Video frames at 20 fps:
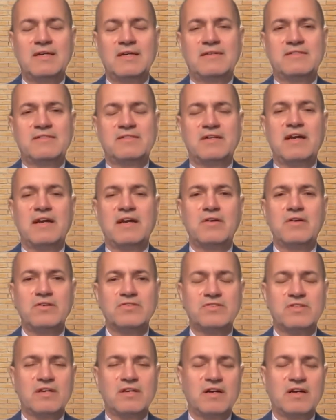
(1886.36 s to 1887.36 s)

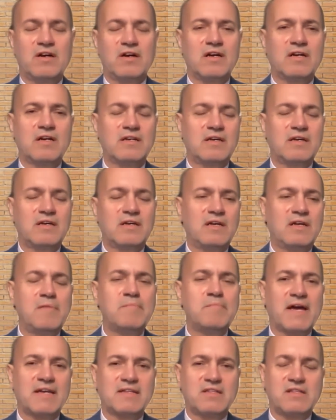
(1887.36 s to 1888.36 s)
scenarios that are
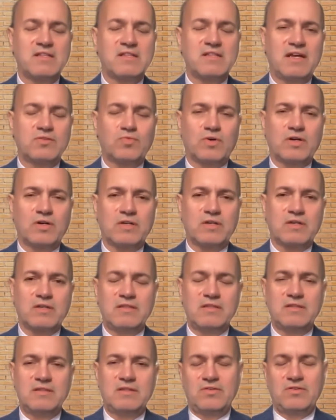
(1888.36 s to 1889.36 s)
impacting the network,
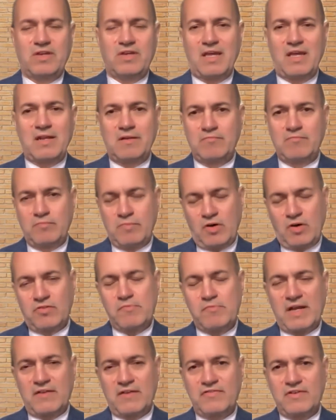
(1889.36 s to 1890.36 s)
and you gain both
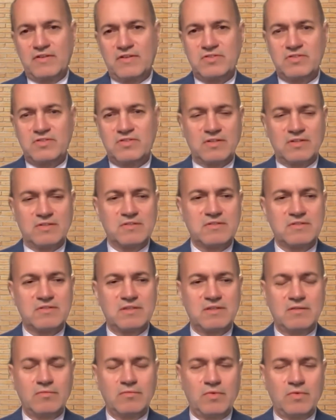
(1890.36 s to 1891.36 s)
benefits. You can
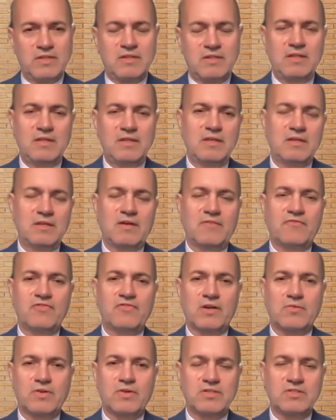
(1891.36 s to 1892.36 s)
see what the
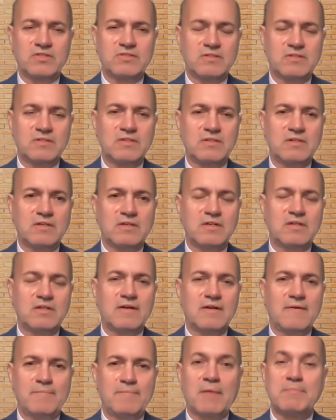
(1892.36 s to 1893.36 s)
configuration
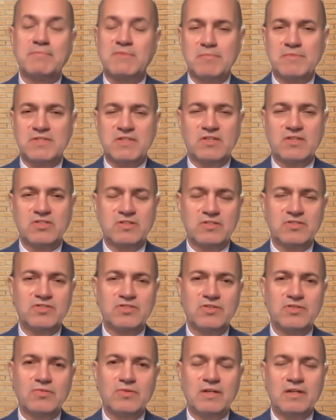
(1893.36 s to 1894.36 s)
optimization is
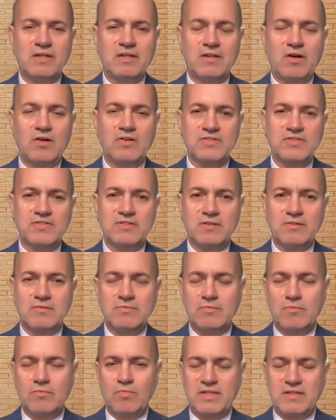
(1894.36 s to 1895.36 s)
doing, and also
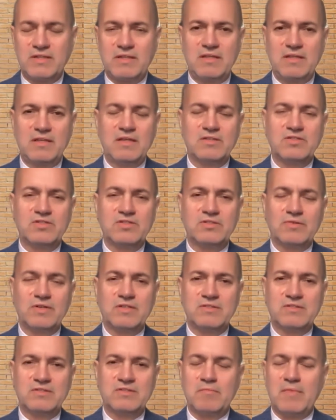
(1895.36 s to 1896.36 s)
what the issue
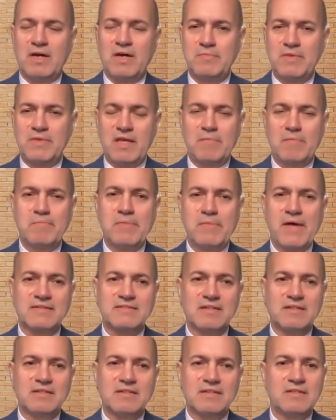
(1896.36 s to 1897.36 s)
is that might be
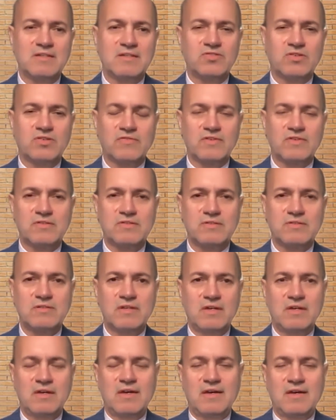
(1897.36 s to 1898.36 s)
impacting the service
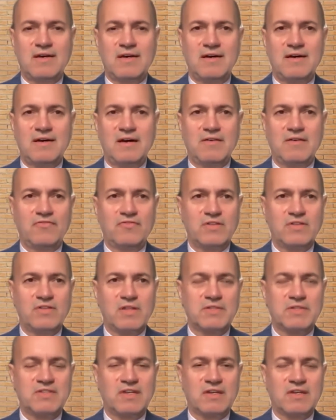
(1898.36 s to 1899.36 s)
for the
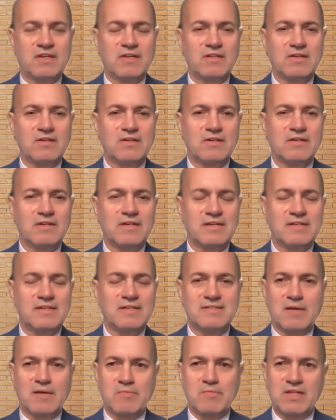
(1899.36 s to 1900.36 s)
particular
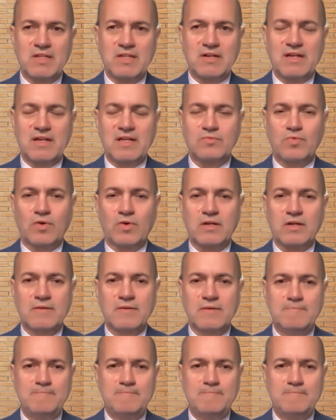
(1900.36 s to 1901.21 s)
segment of the network.